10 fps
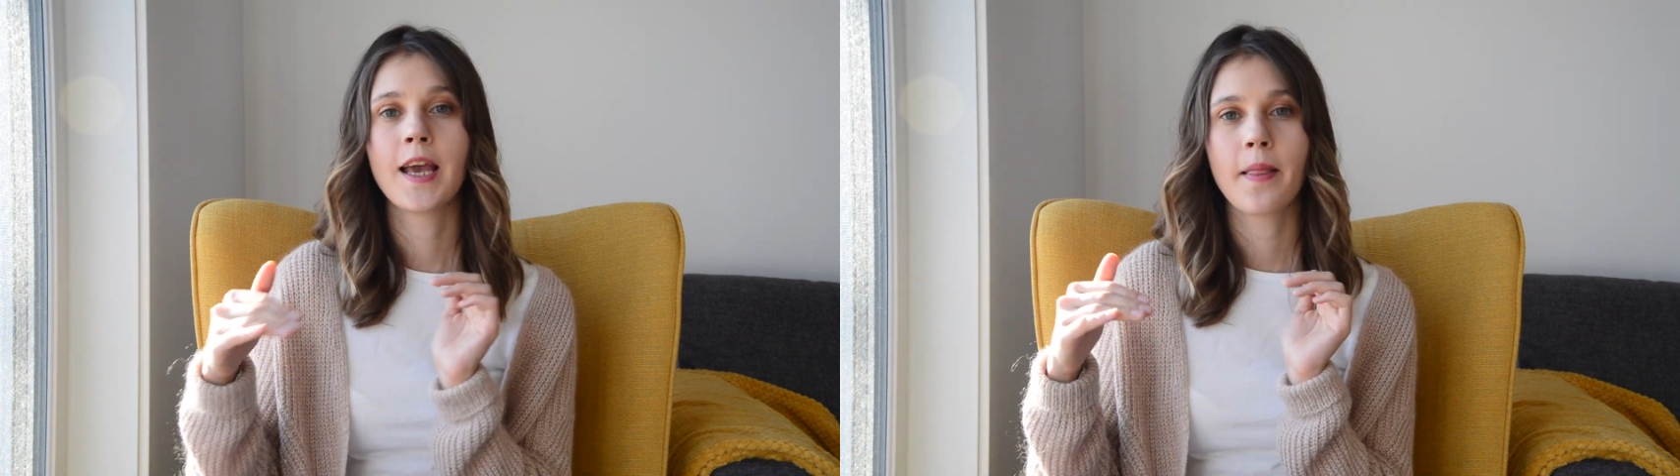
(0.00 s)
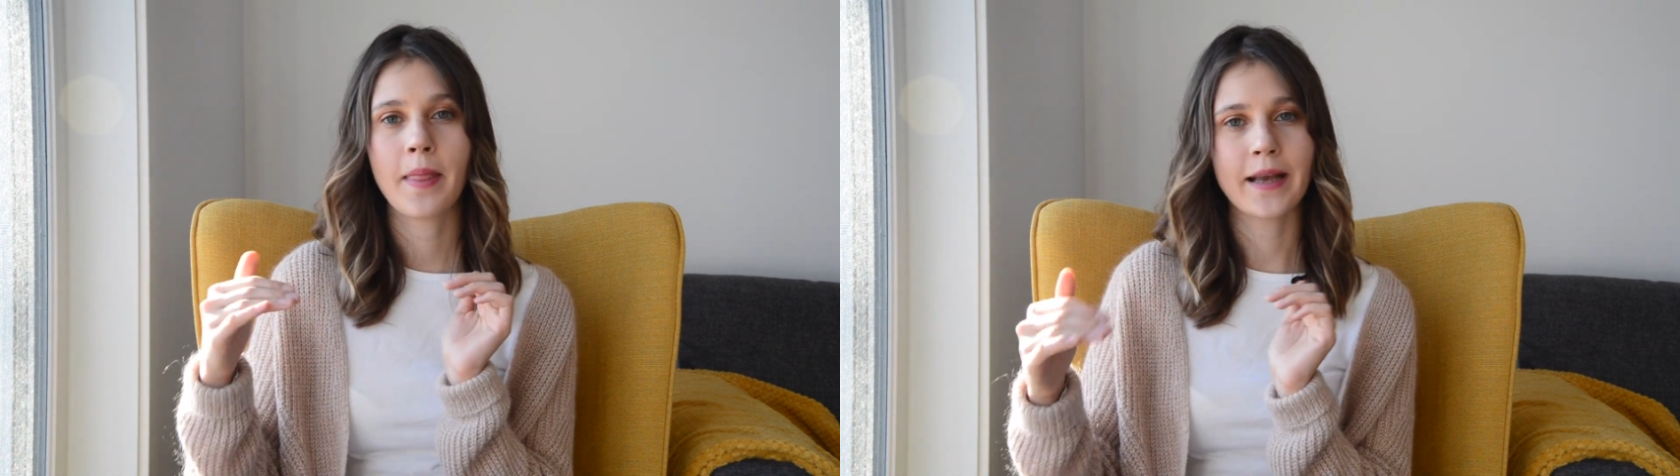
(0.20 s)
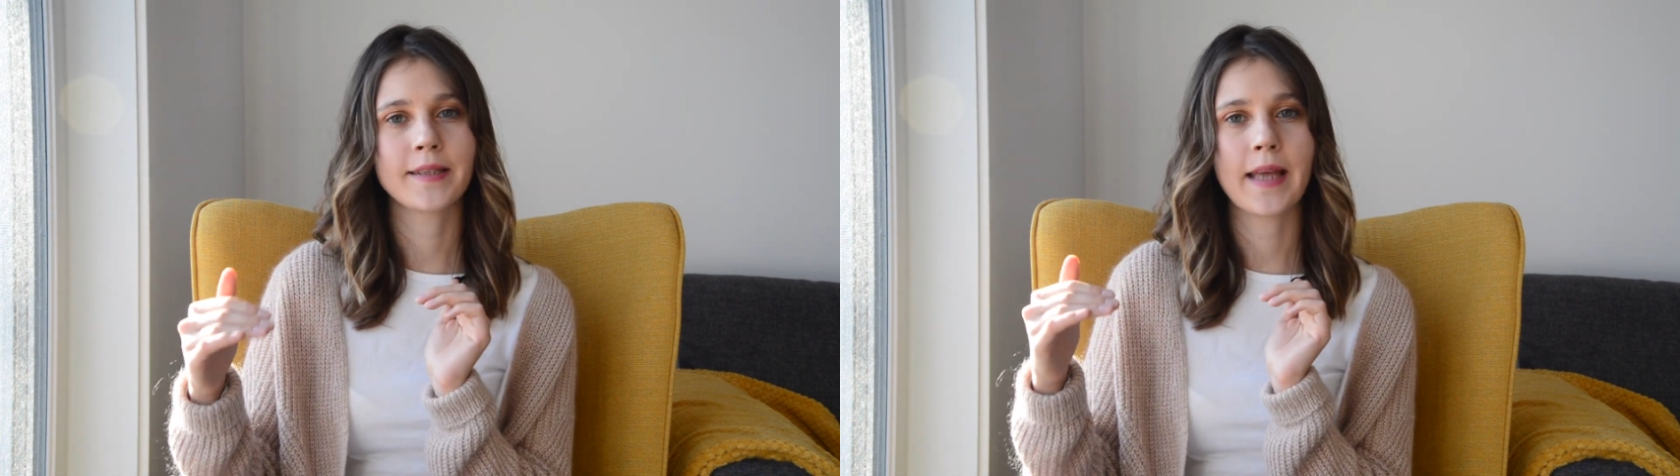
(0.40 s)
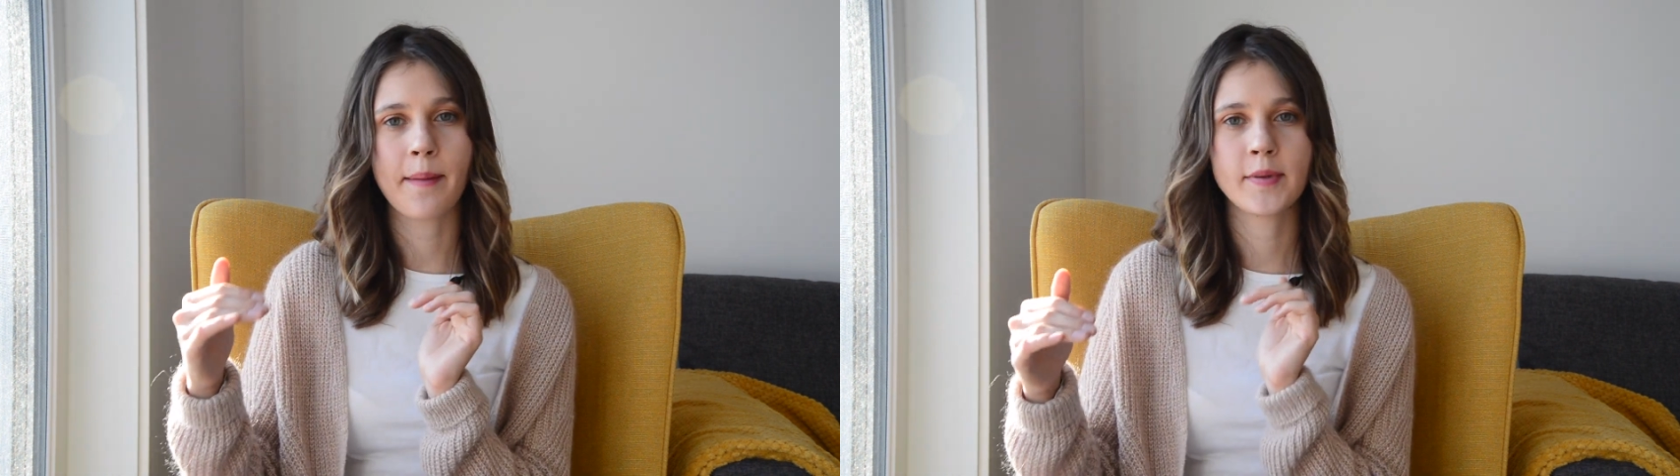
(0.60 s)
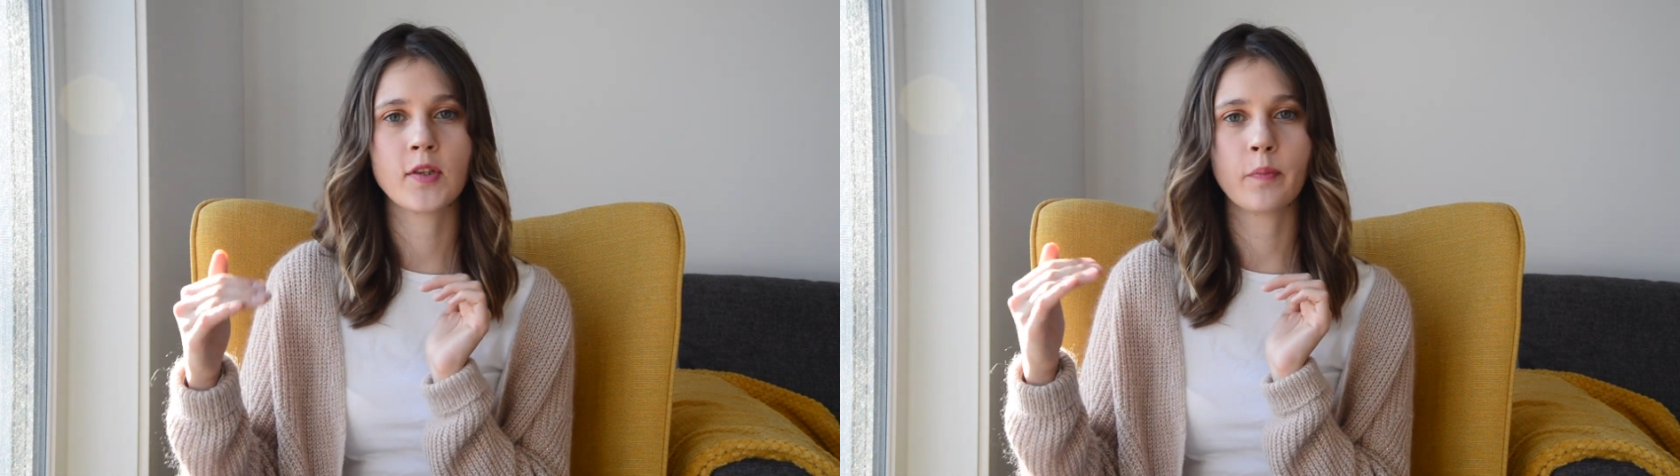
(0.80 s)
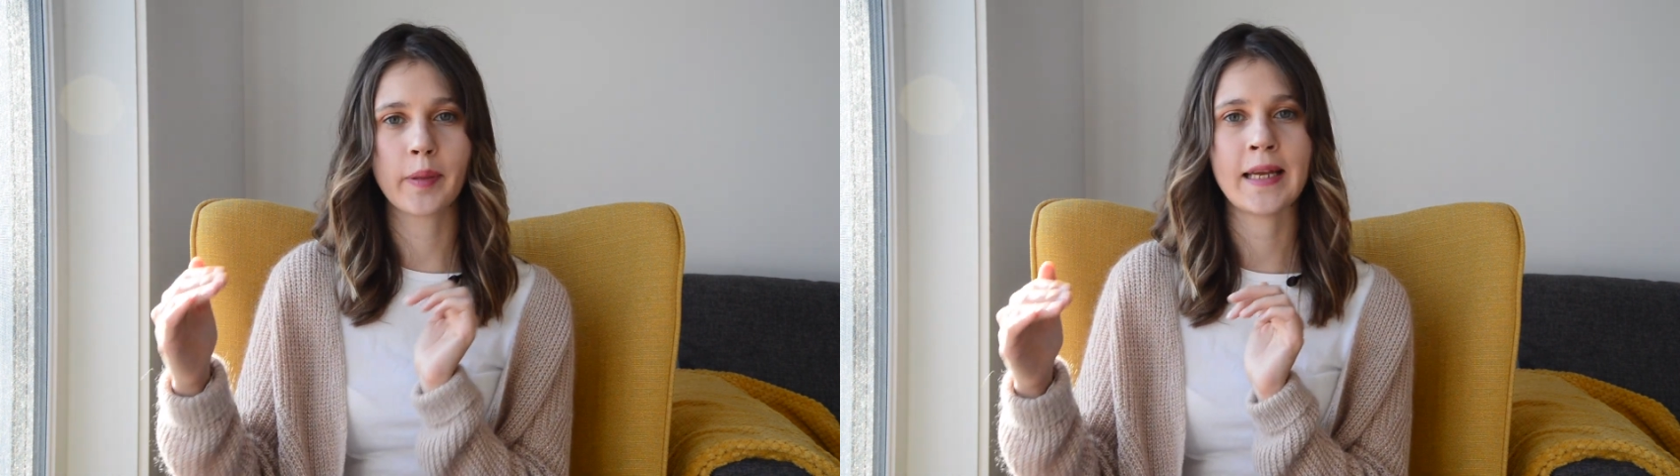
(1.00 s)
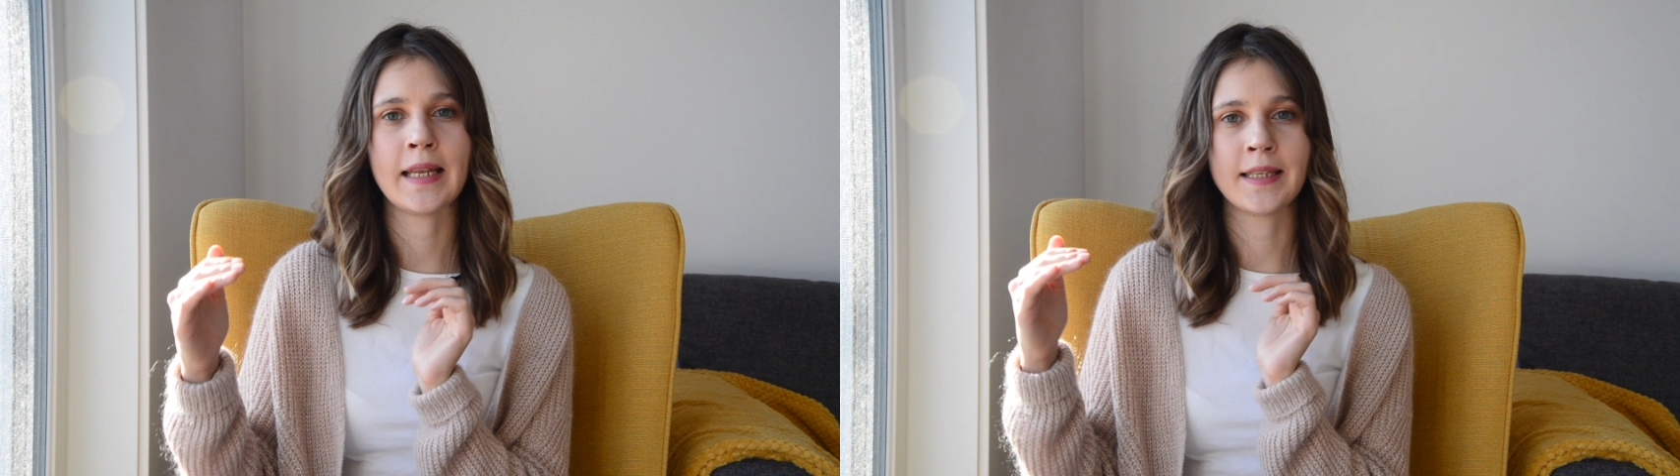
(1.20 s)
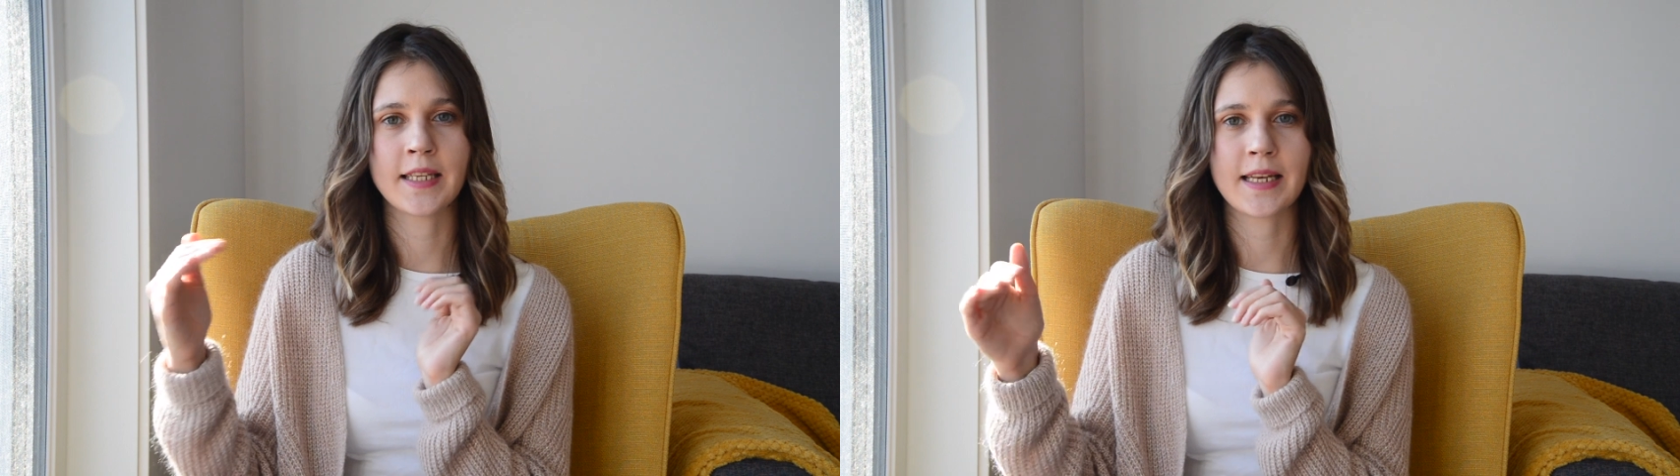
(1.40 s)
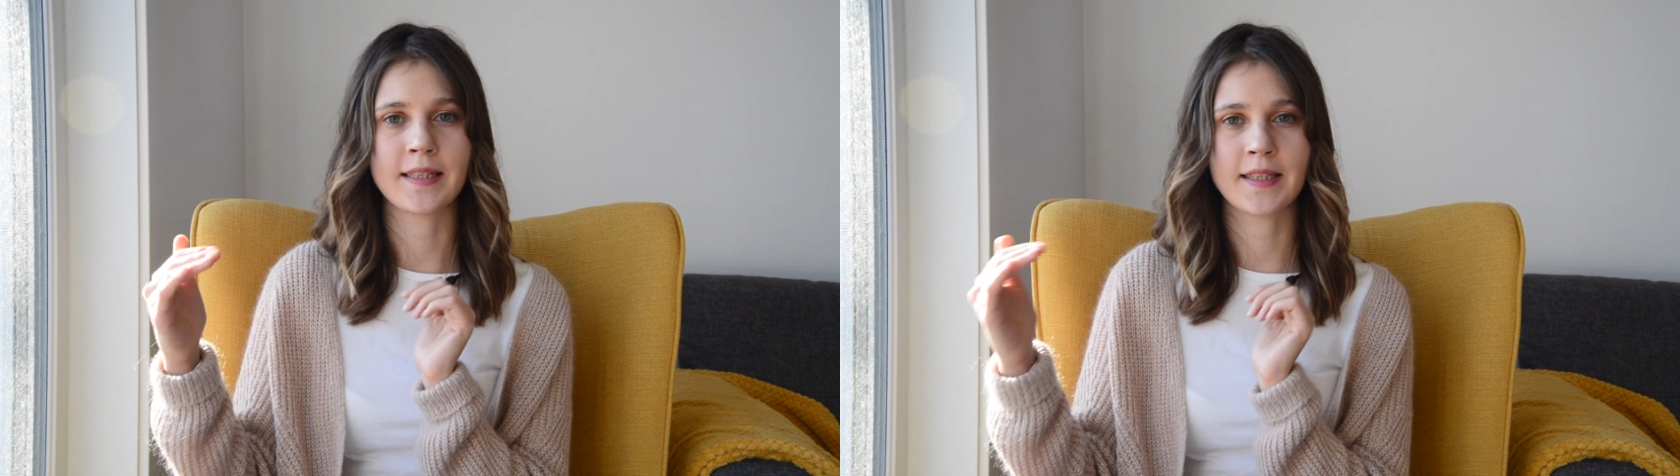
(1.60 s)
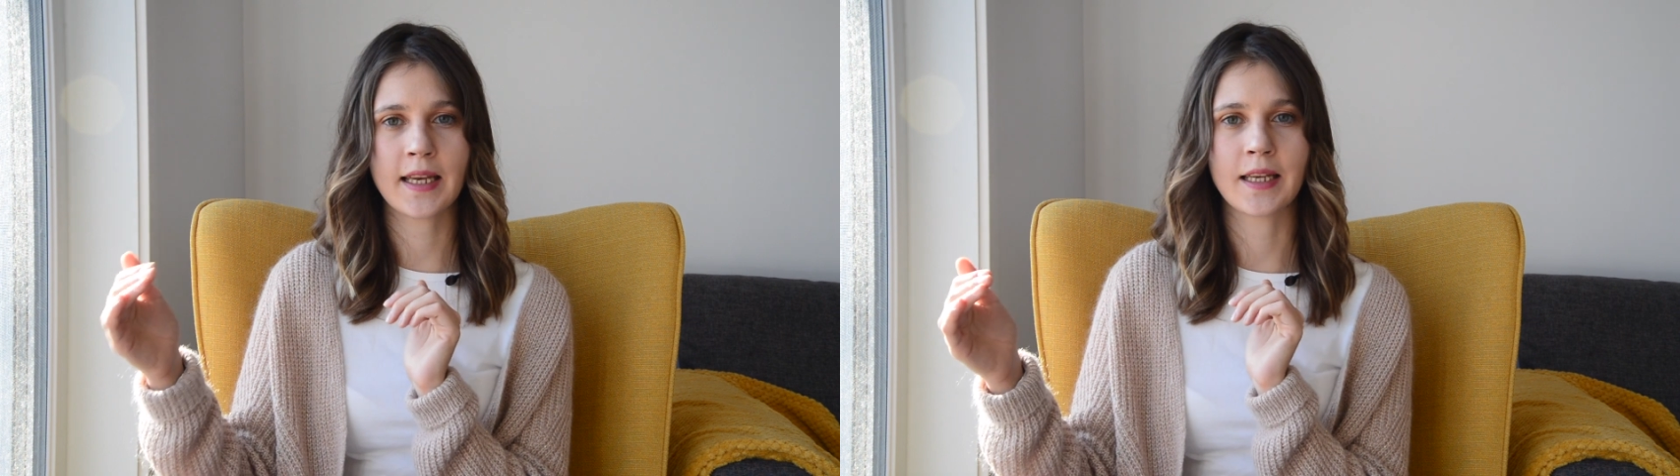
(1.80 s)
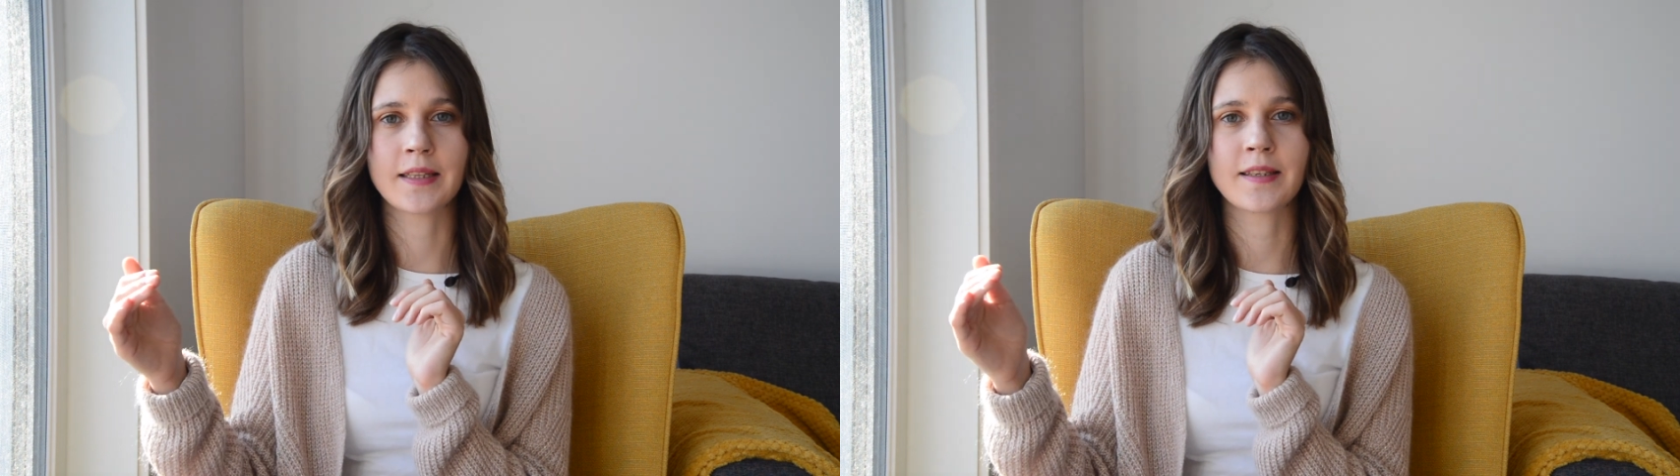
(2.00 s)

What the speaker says: next episode playing in 10 seconds